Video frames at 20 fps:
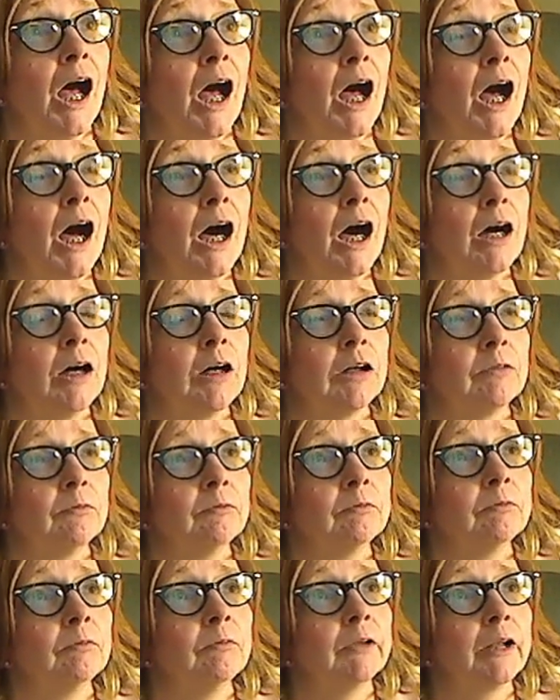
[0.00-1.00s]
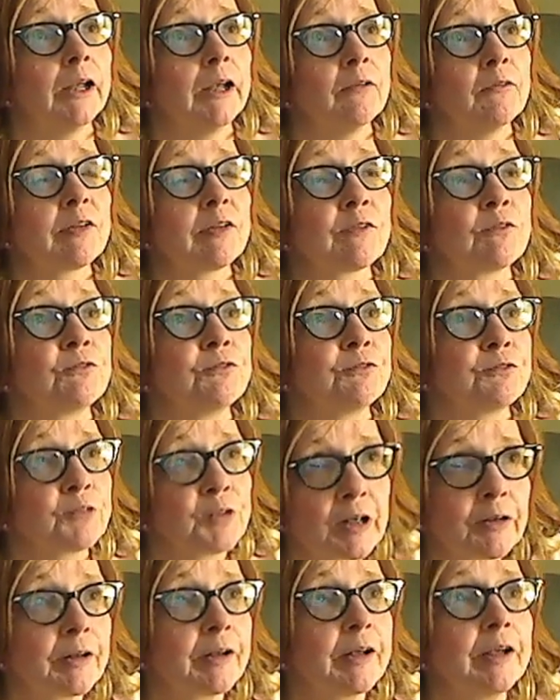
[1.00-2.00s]
It was
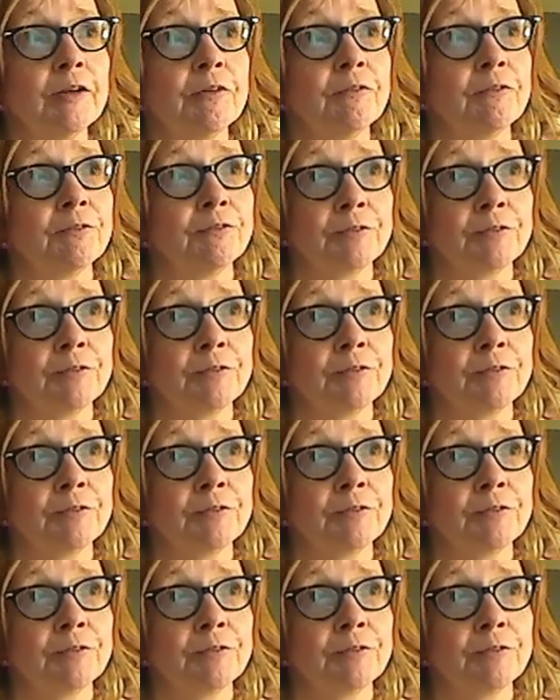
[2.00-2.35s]
very,